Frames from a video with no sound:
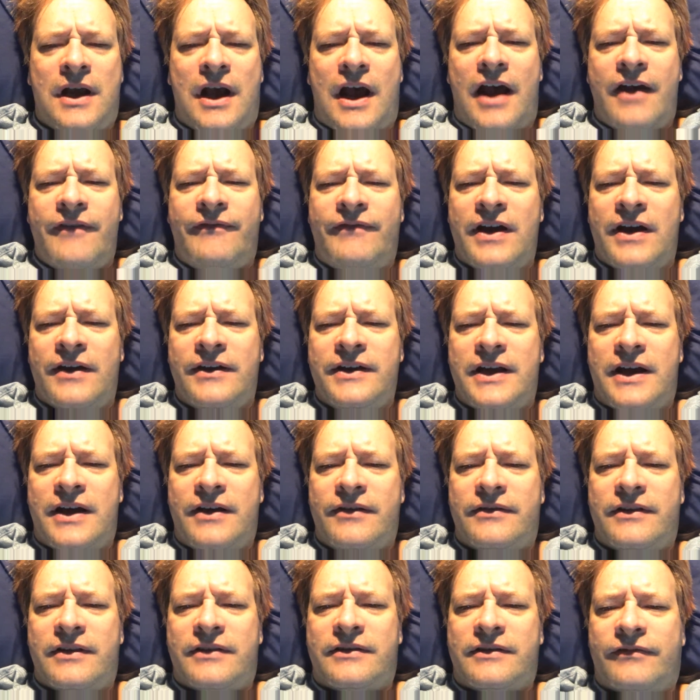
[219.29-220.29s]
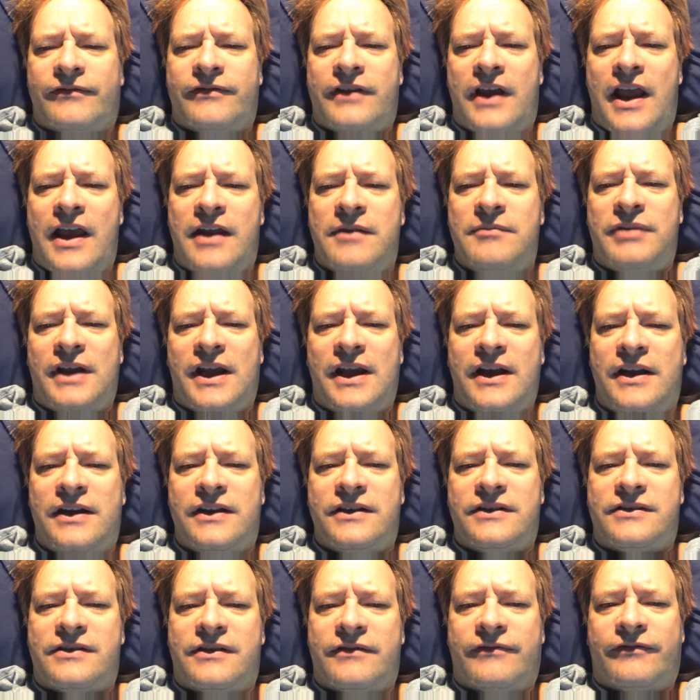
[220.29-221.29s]
I found out that the front
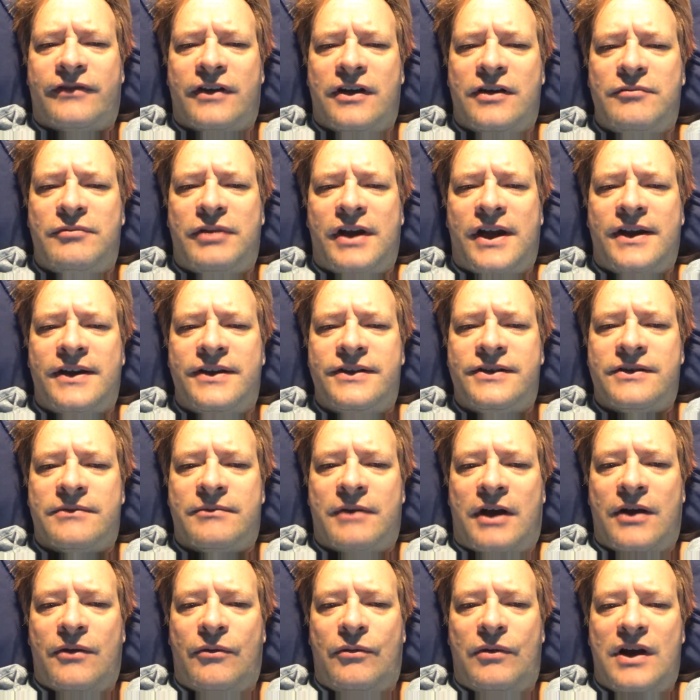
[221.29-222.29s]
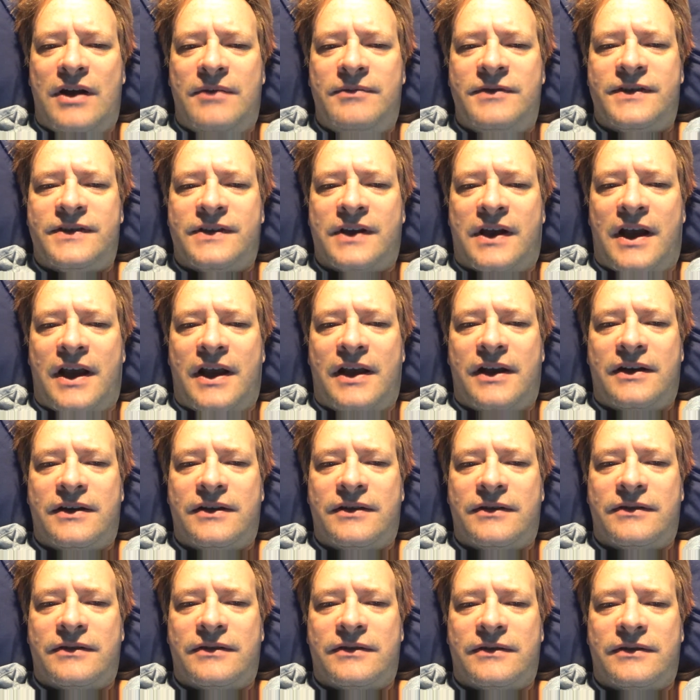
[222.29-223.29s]
page of my website
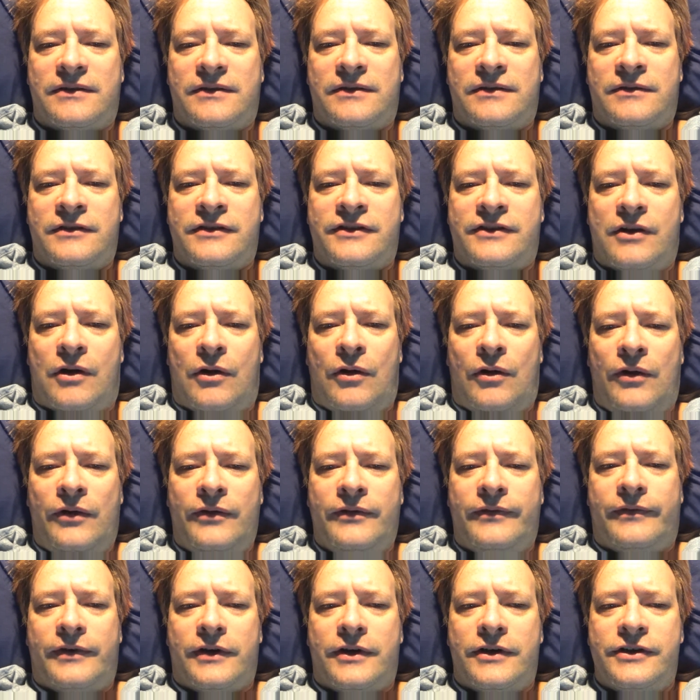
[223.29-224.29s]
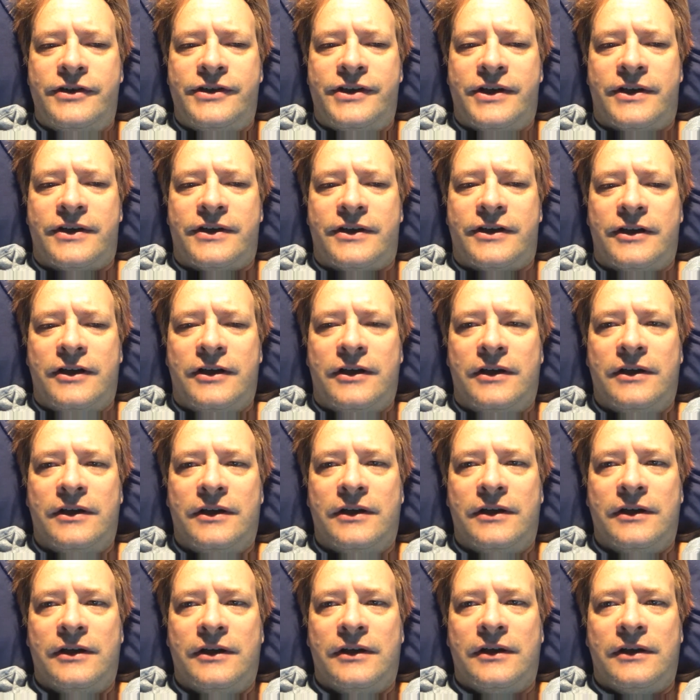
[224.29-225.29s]
was old versioned
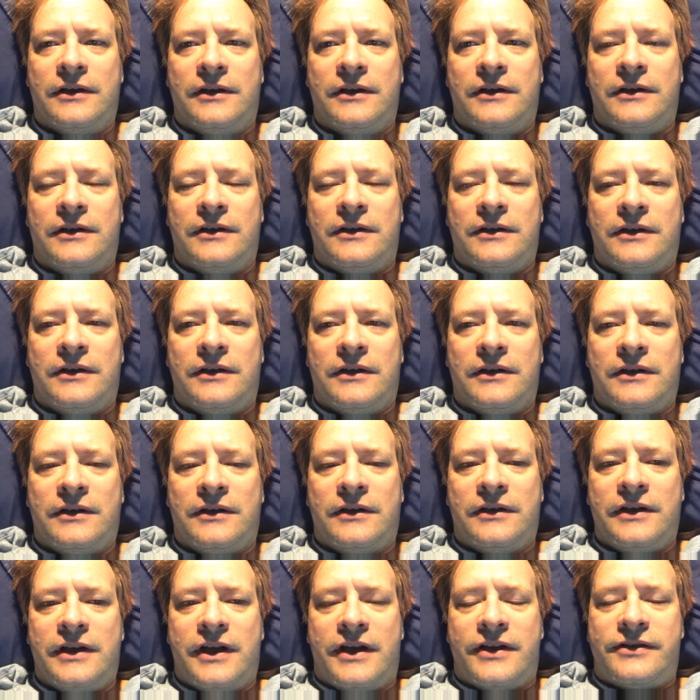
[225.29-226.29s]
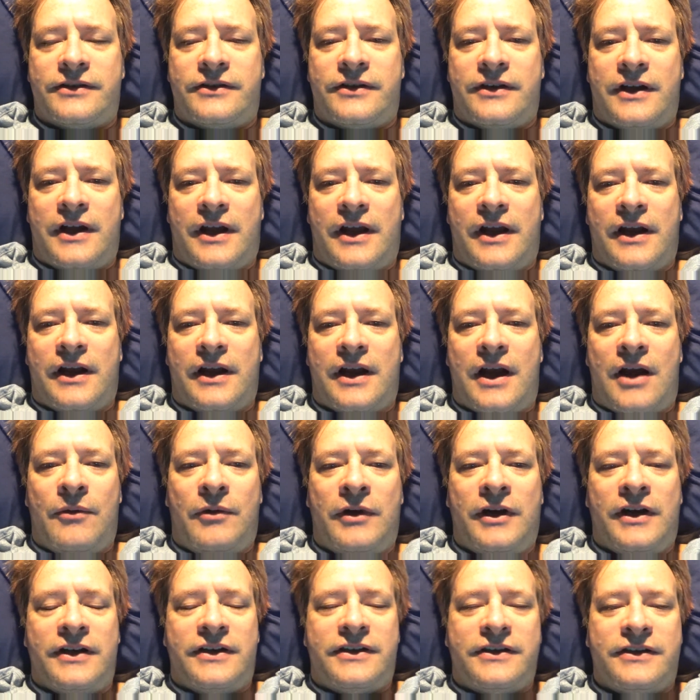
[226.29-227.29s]
yesterday. I
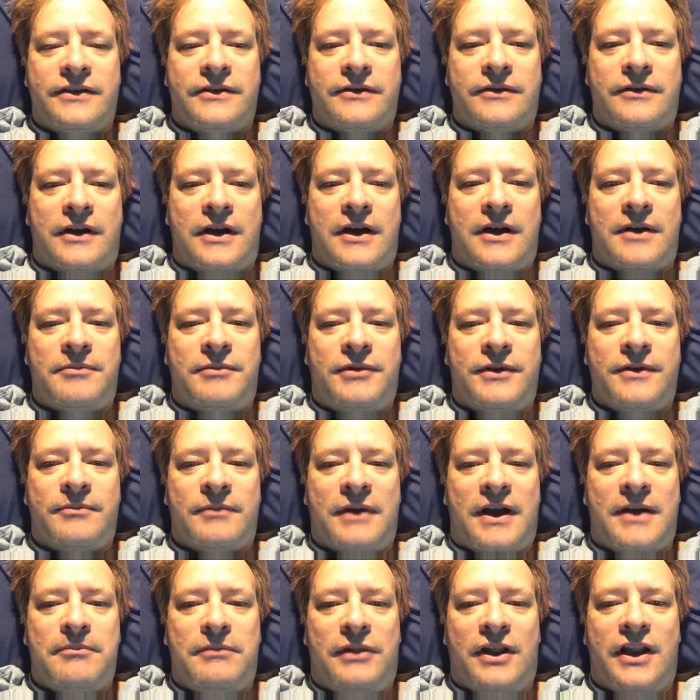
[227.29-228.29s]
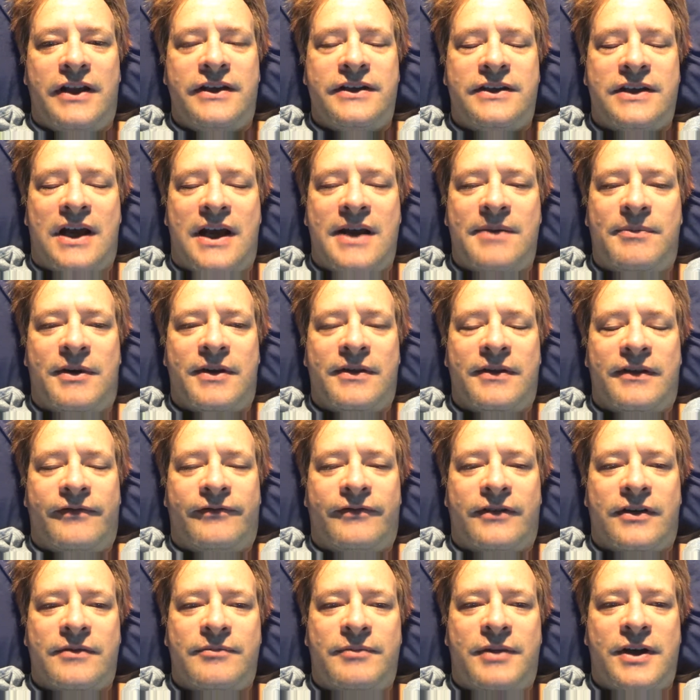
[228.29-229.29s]
wanted to put my blood type on the
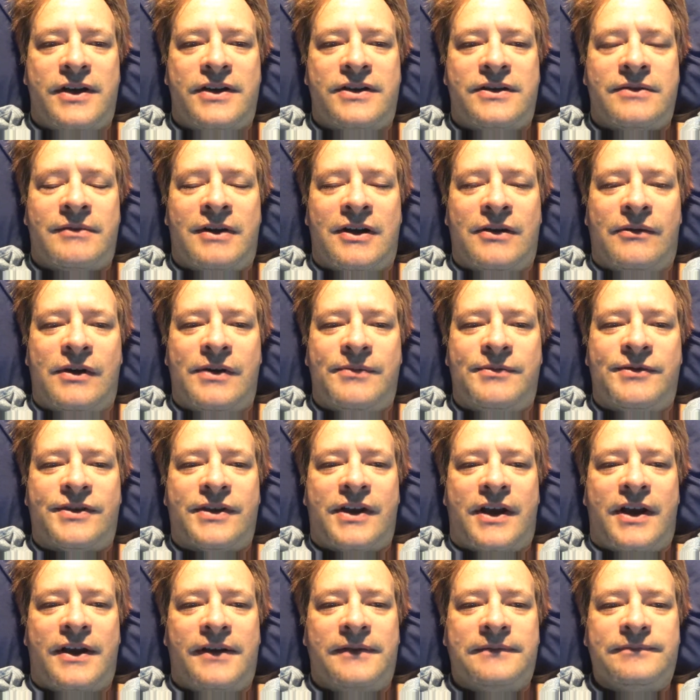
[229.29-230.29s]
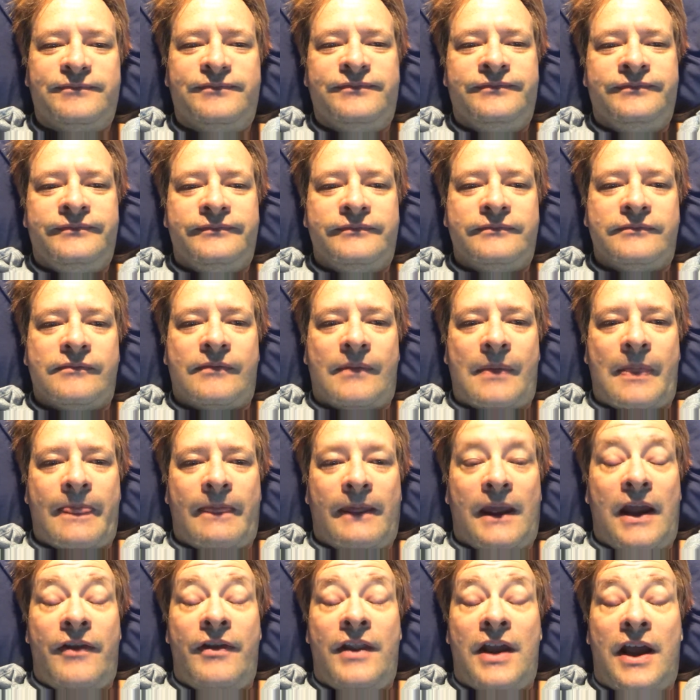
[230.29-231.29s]
front page of my website,
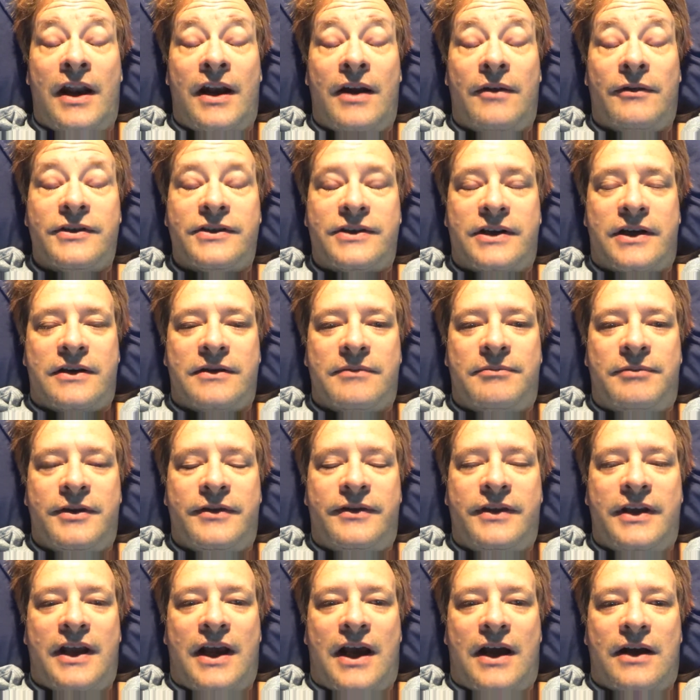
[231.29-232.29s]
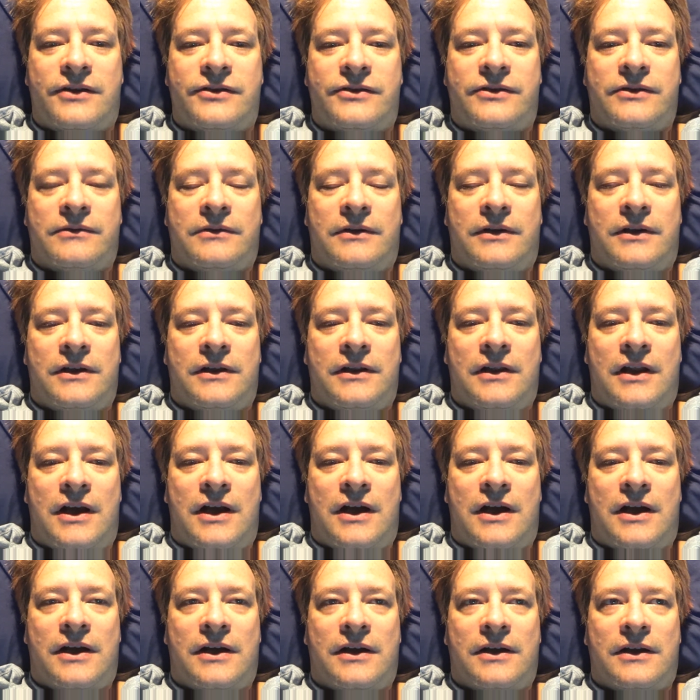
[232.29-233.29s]
and then I was going to put the
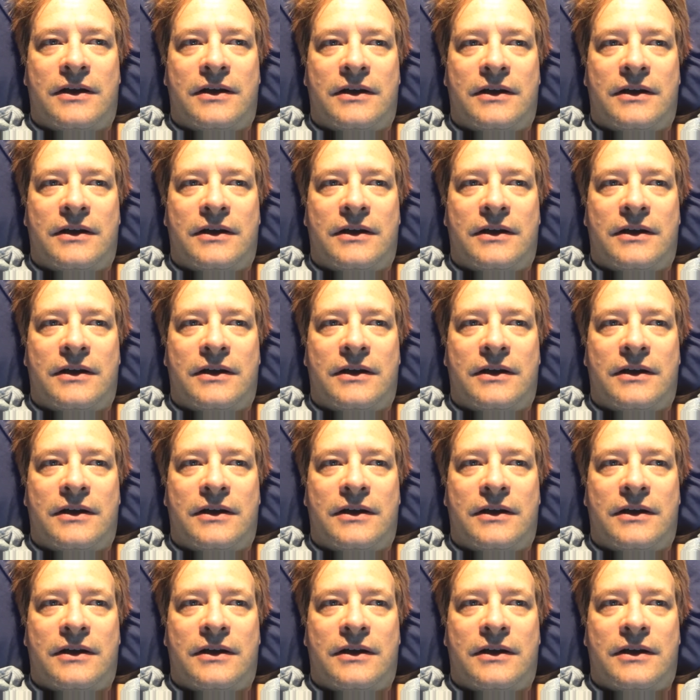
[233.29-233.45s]
actual